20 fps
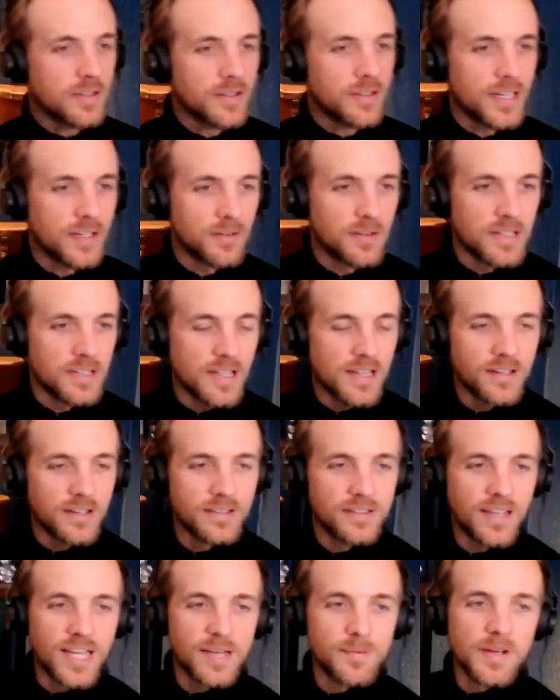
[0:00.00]
We're kind of running out
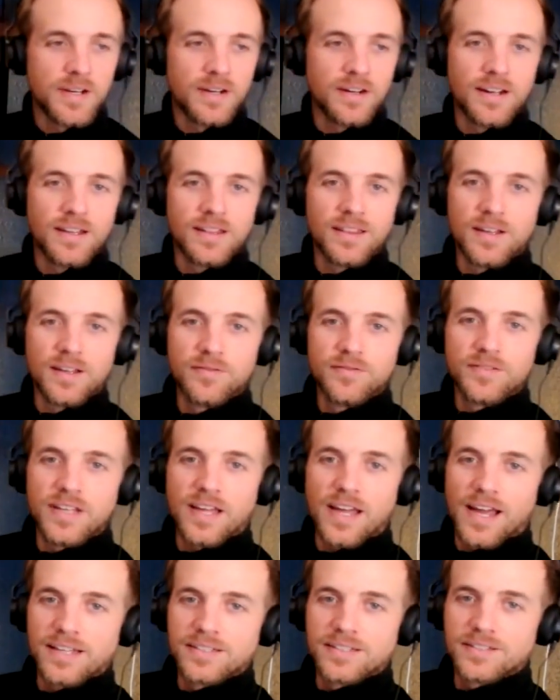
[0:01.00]
of time here. I'd love to
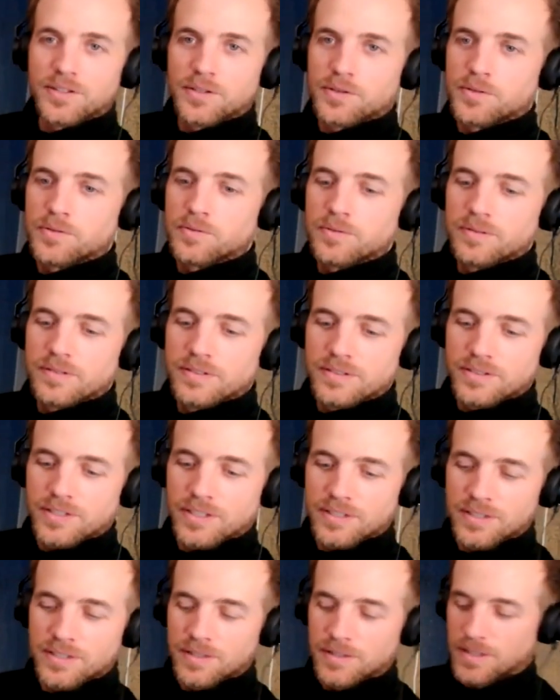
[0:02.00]
ask you
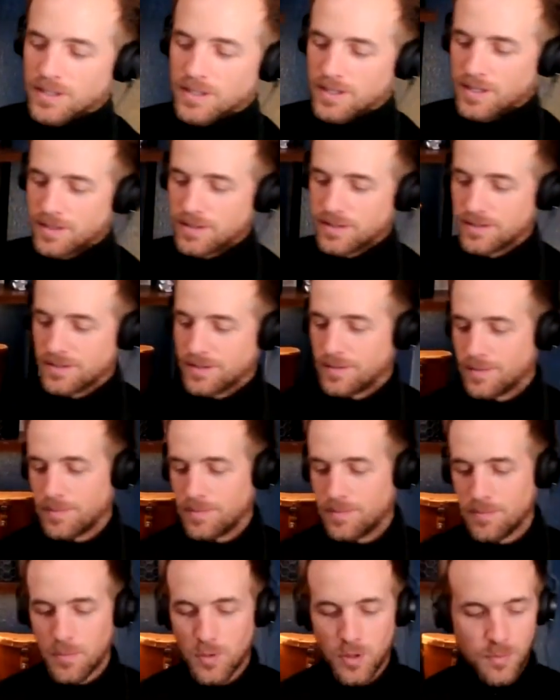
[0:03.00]
just
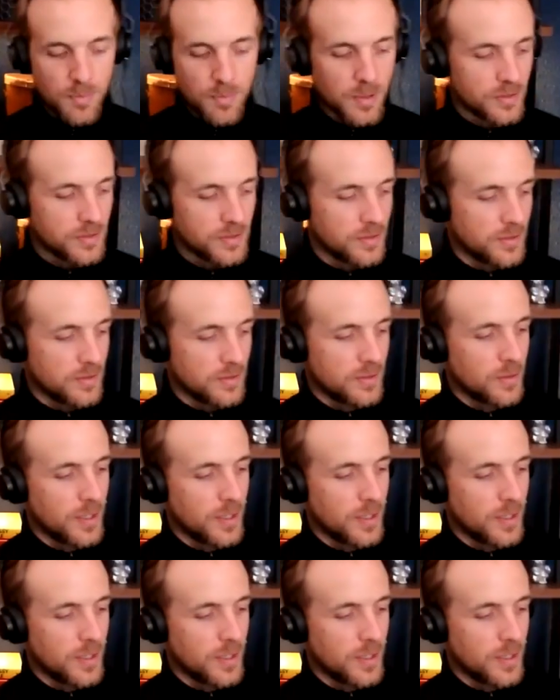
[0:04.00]
more personal